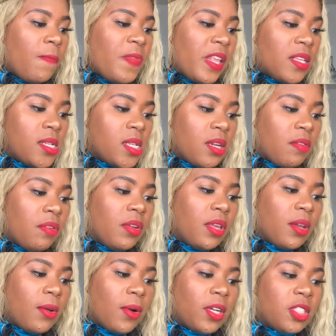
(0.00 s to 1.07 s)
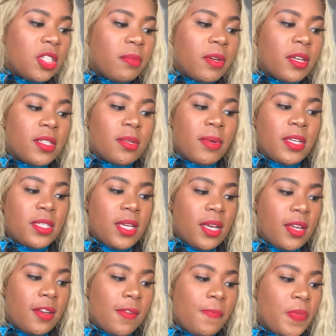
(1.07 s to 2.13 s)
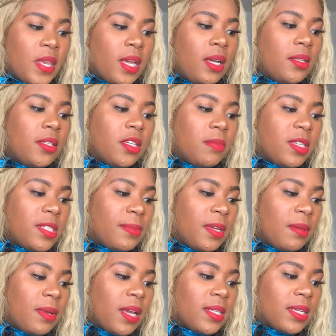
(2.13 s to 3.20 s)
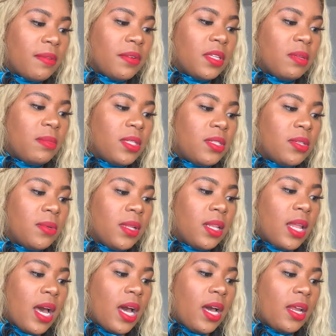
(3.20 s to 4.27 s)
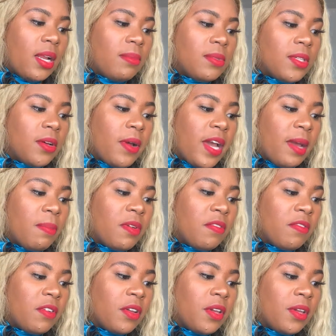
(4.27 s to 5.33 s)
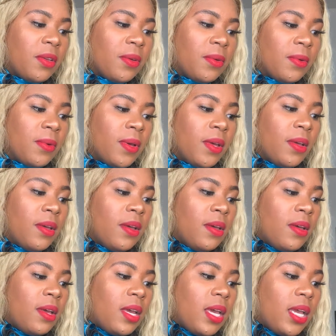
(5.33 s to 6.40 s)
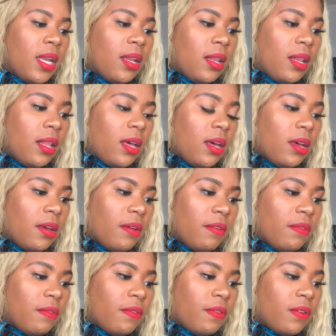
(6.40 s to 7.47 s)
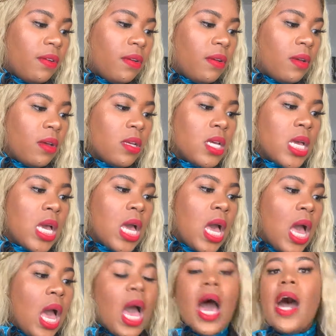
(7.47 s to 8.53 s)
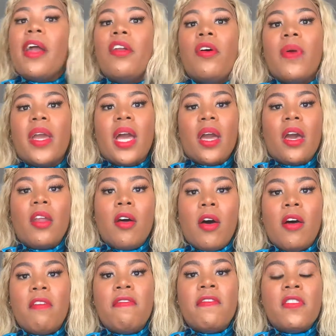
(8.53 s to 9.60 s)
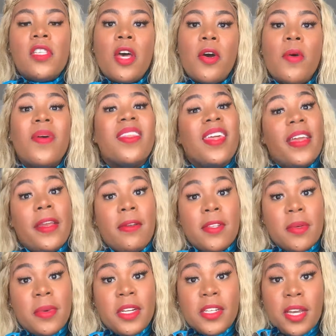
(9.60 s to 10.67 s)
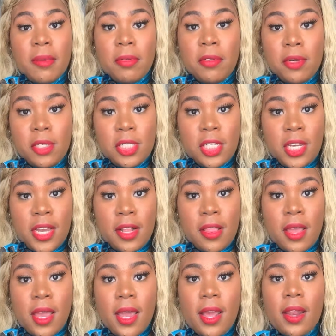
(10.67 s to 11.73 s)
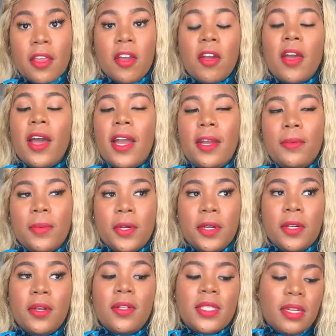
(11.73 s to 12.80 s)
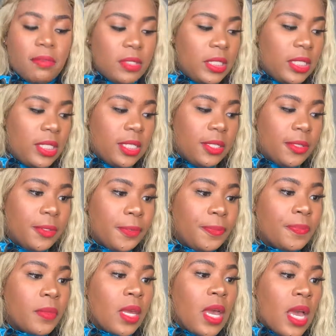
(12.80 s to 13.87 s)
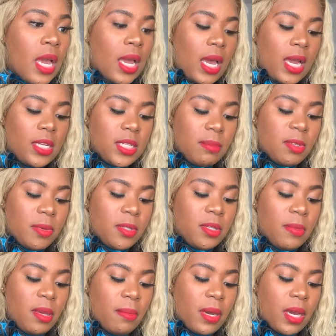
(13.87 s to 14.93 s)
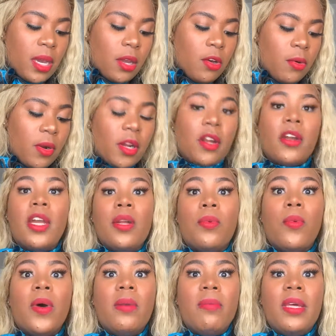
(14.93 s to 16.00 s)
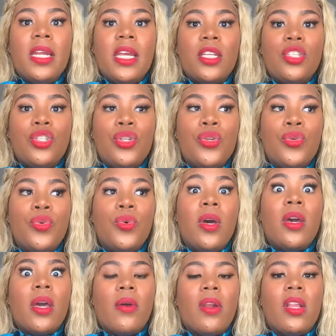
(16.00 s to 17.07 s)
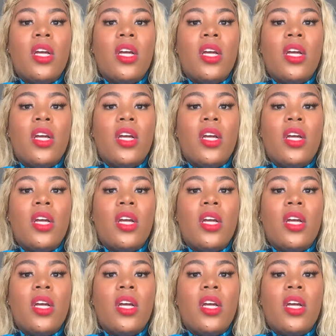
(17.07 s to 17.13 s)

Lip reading: This isn't a really question, but somebody said, do you miss me? Because I really miss you a lot. I'm so happy for you and love. I don't know, it got cut off. So thank you so much. I appreciate your kind words. I really do. Guys, I'm supposed to meet my coworker in 1 minute to go to